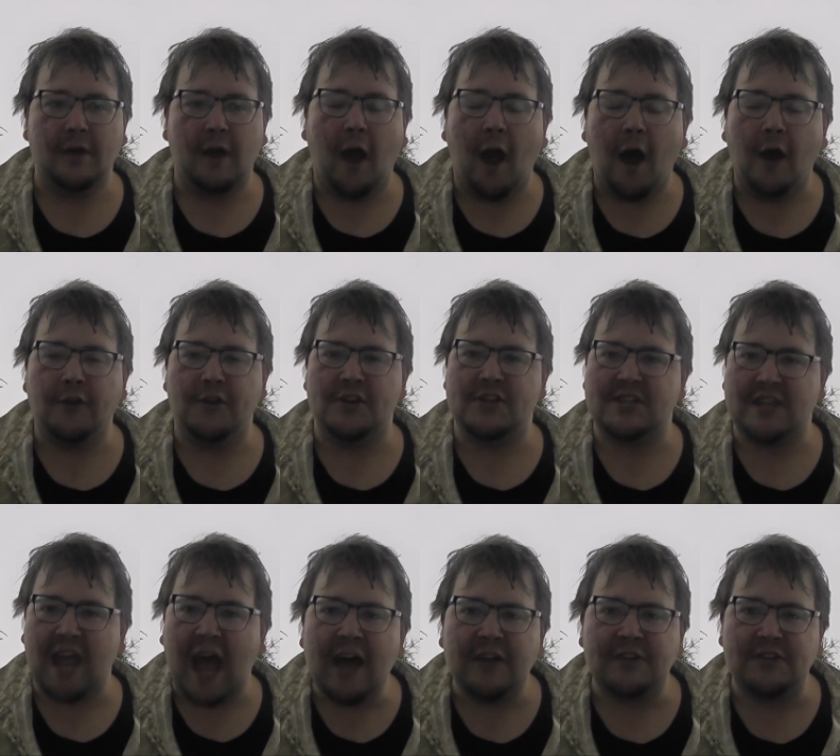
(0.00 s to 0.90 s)
our
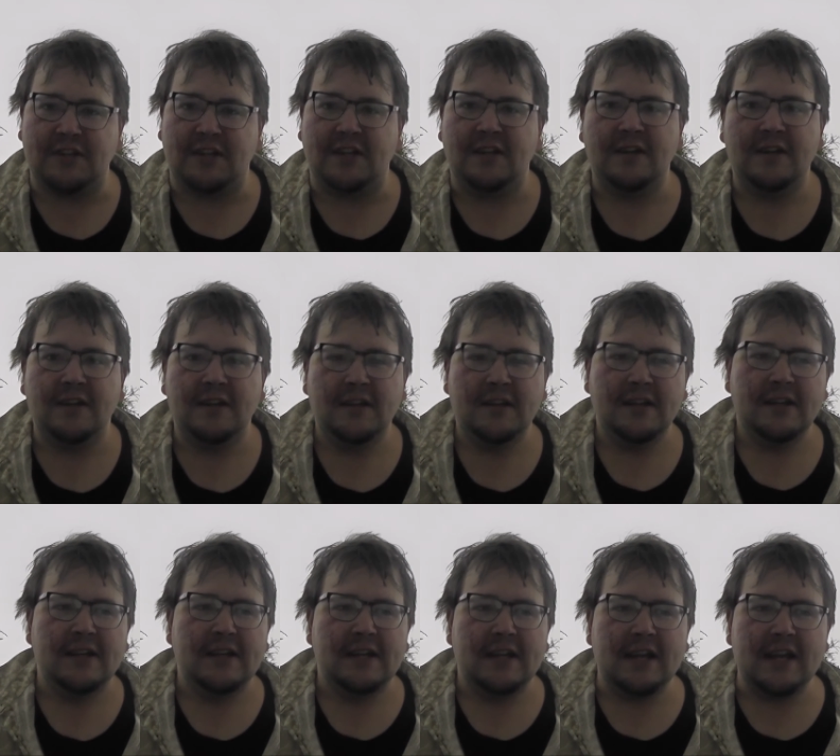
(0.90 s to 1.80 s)
nostalgia
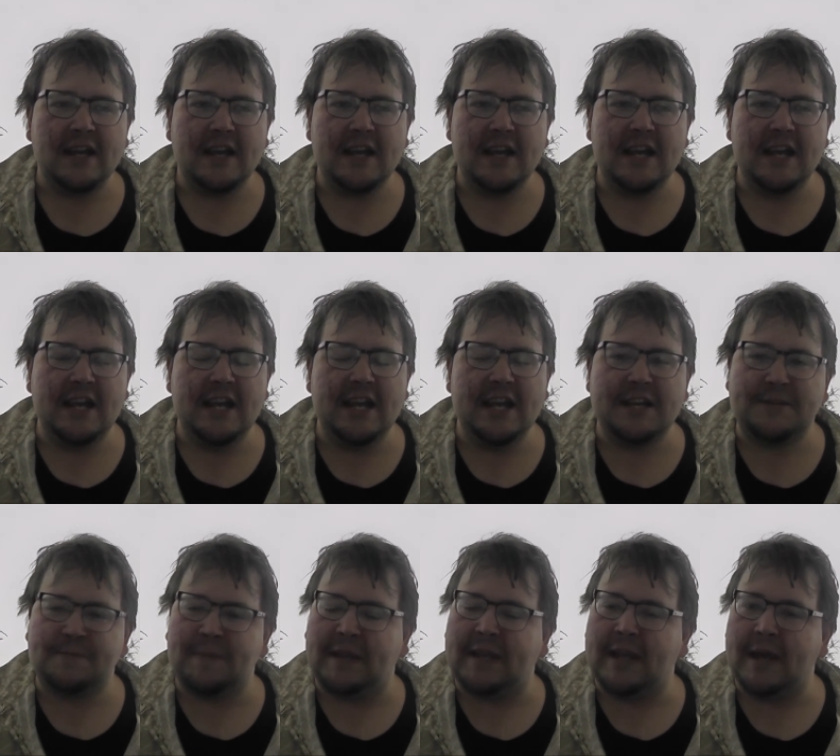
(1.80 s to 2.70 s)

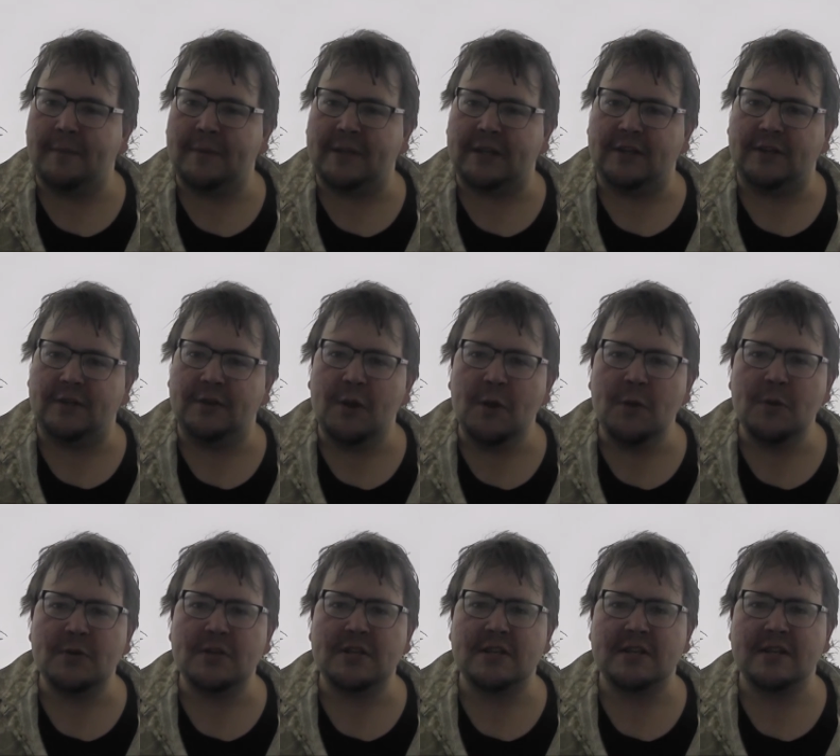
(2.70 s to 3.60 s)
is becoming a
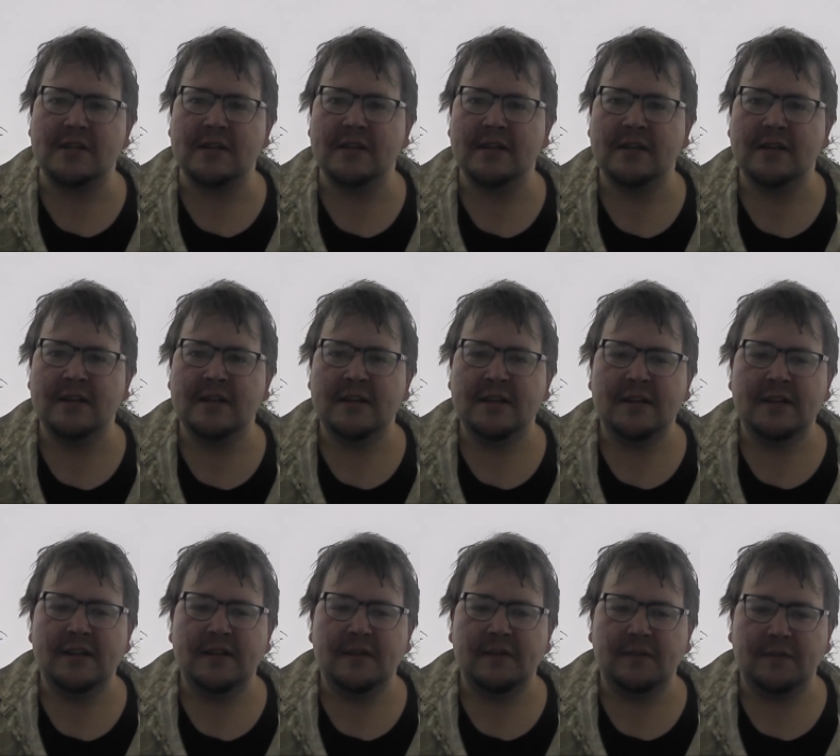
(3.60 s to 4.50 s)
noose
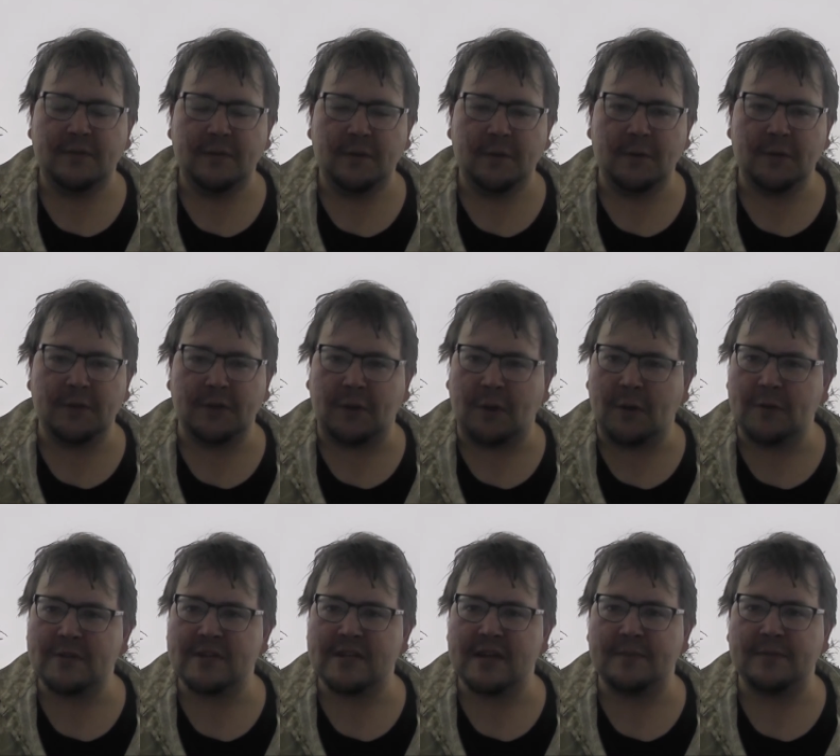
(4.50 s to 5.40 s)
for the
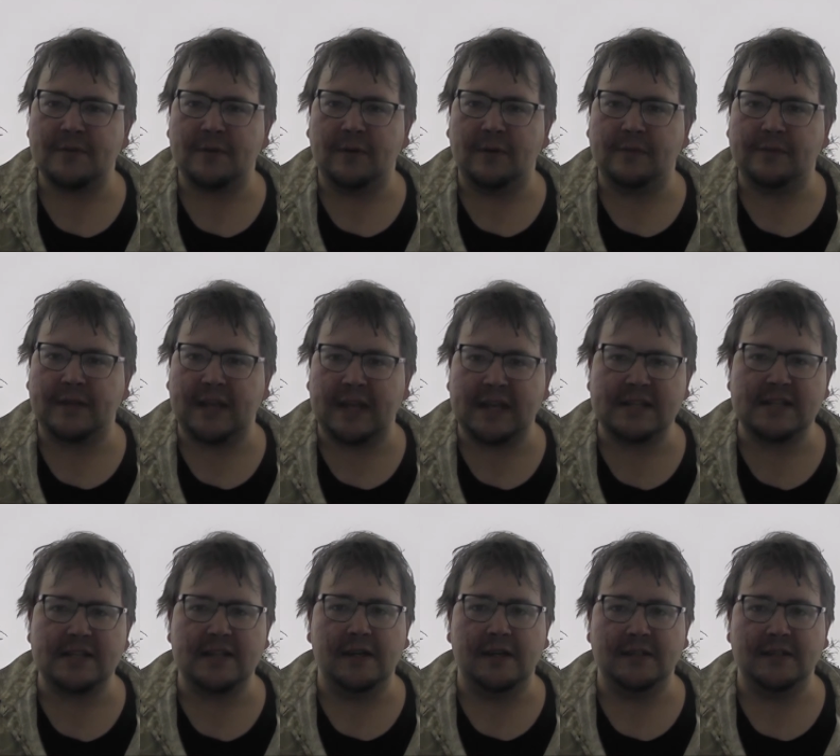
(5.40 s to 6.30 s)
concept of
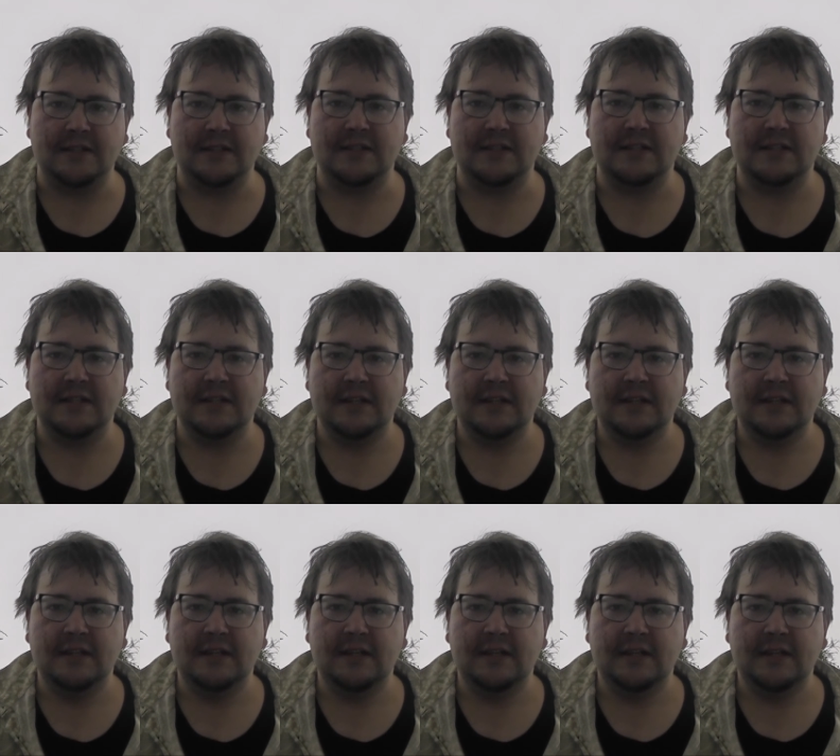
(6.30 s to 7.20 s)
Kickstarters.
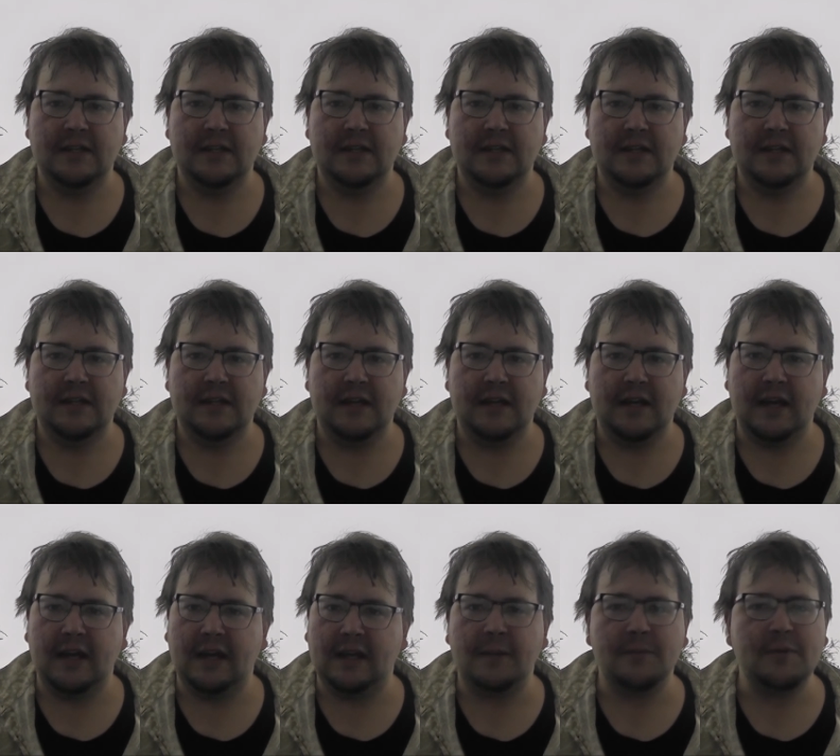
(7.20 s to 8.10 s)

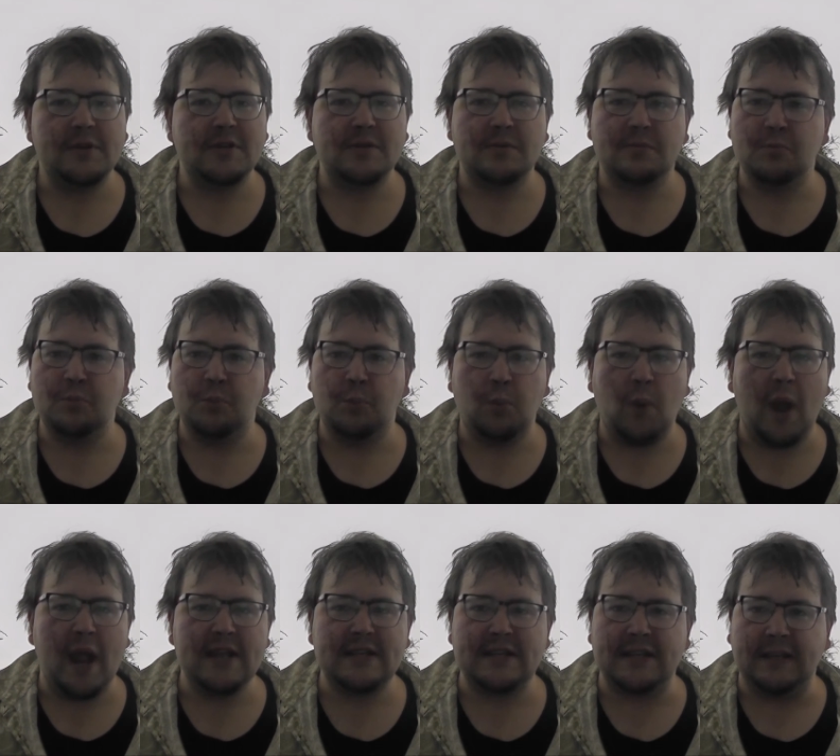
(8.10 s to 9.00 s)
And I'm just
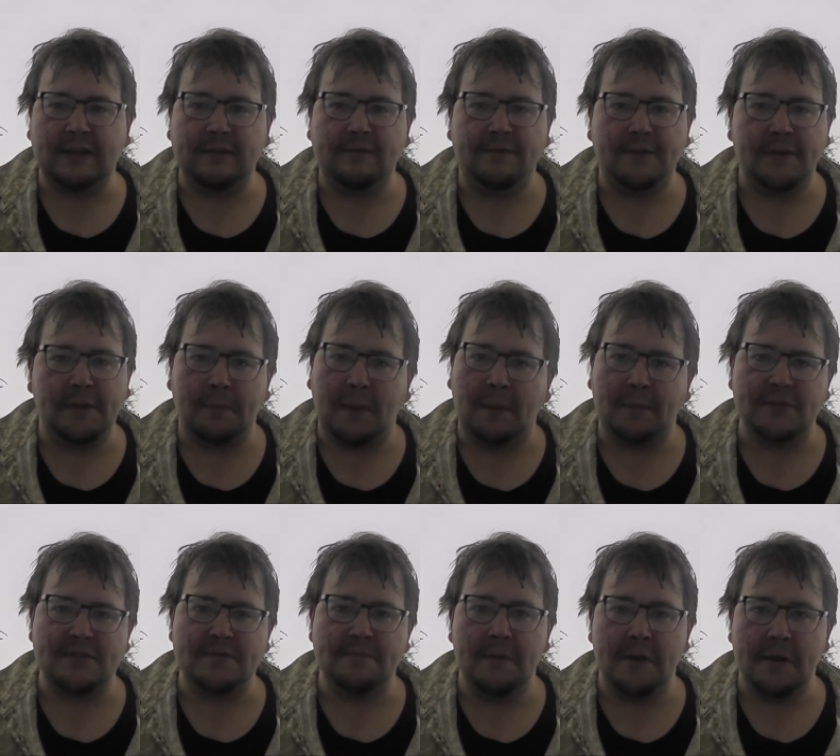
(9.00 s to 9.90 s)
waiting for the bubble
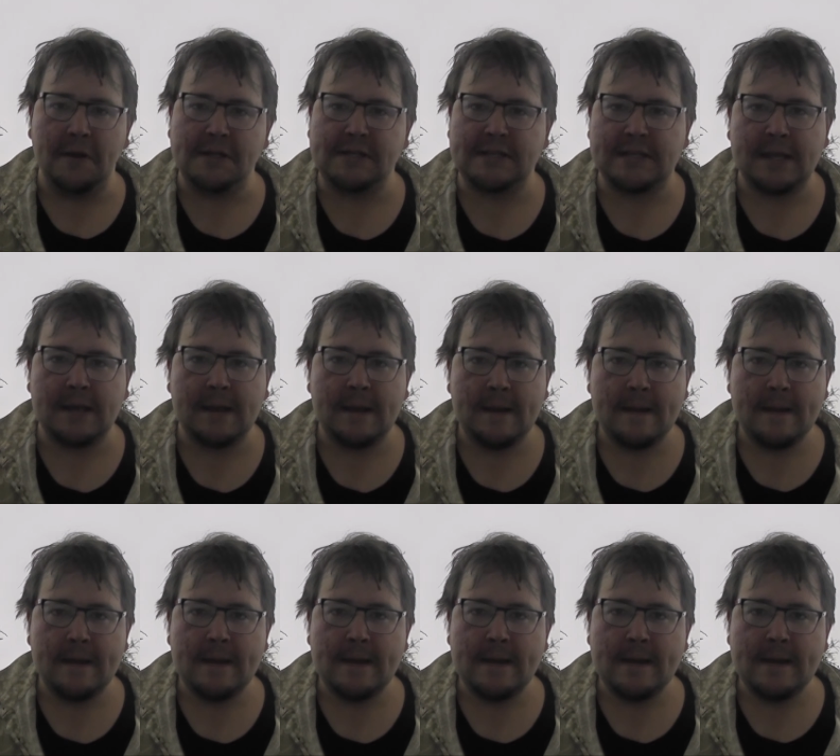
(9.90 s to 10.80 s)
to burst.
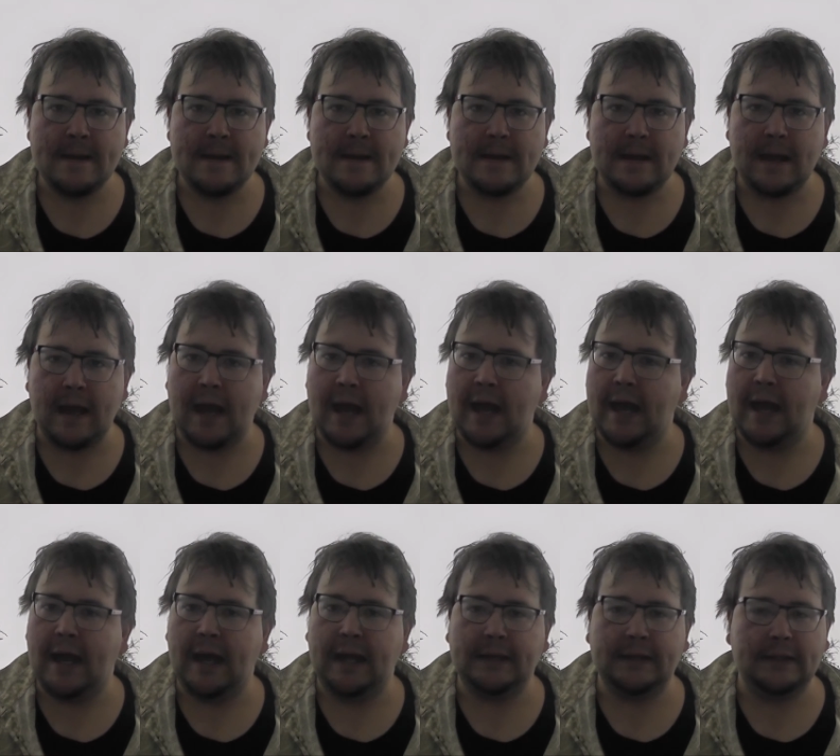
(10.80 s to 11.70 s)

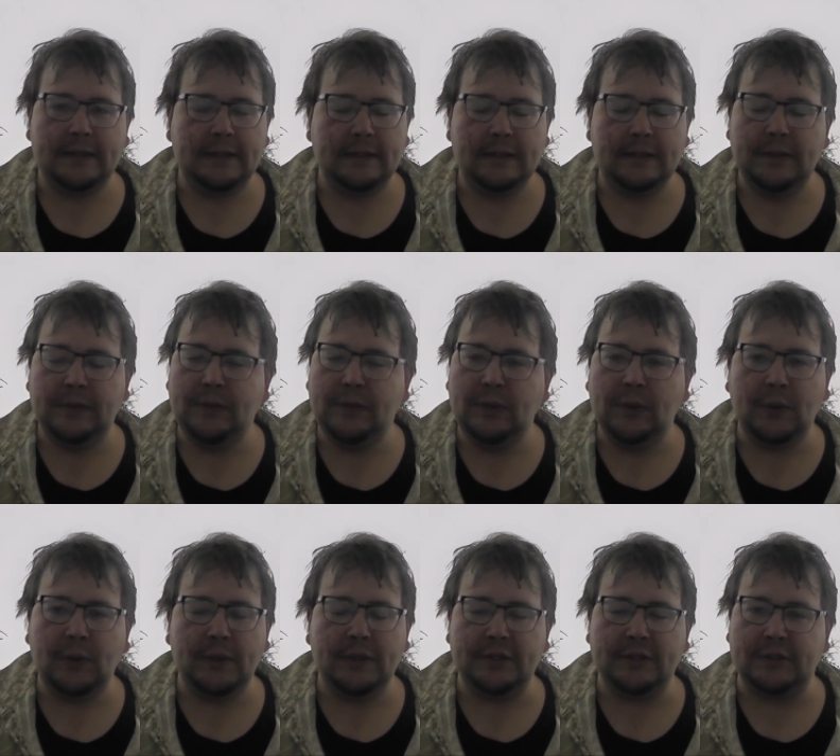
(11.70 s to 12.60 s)
And
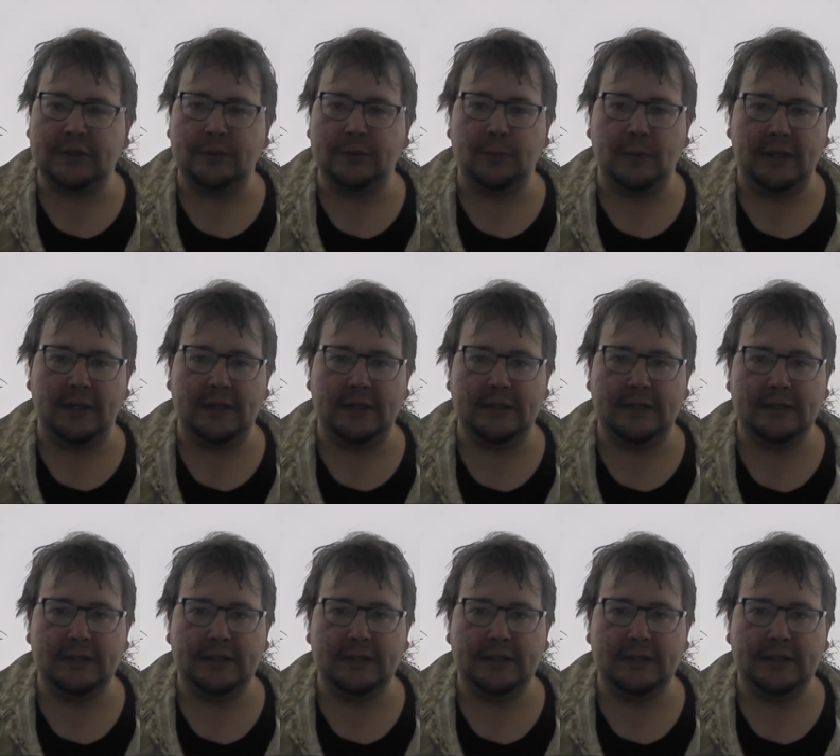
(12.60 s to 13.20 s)
not in a good way.